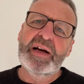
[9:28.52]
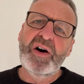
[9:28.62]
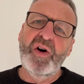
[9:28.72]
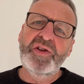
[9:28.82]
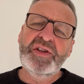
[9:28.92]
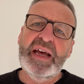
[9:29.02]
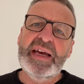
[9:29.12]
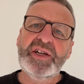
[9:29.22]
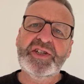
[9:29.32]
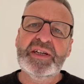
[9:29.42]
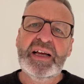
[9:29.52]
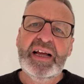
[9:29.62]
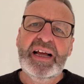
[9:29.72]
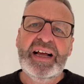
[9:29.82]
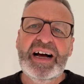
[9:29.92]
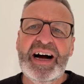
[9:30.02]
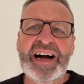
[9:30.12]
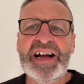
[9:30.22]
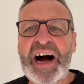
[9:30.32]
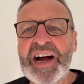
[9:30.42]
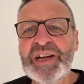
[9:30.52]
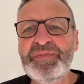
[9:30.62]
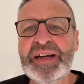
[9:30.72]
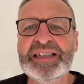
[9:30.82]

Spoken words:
On days, I can be